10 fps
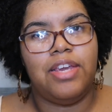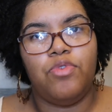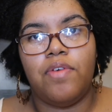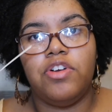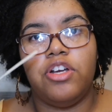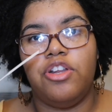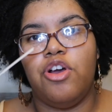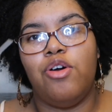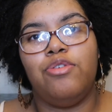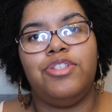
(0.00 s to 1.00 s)
If you have a good
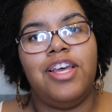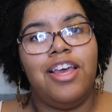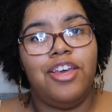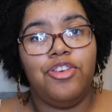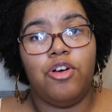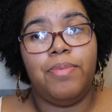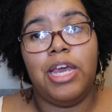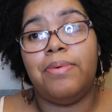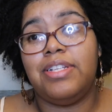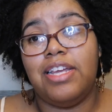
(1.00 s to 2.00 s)
nose, you'll be
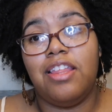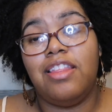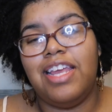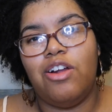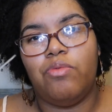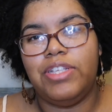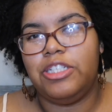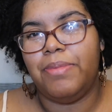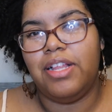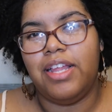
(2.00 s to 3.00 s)
able to tell that they don't really
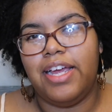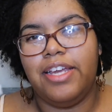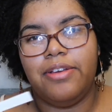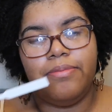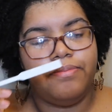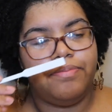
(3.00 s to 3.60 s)
smell alike.